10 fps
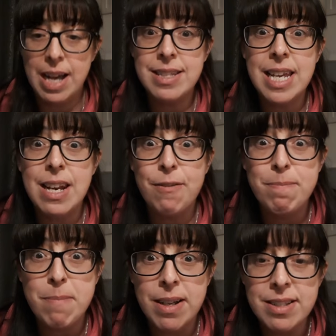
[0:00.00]
a tin of
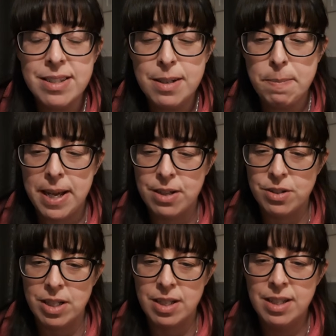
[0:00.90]
mustard
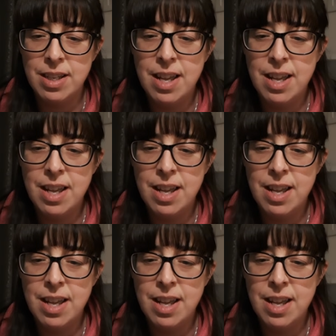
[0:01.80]
powder,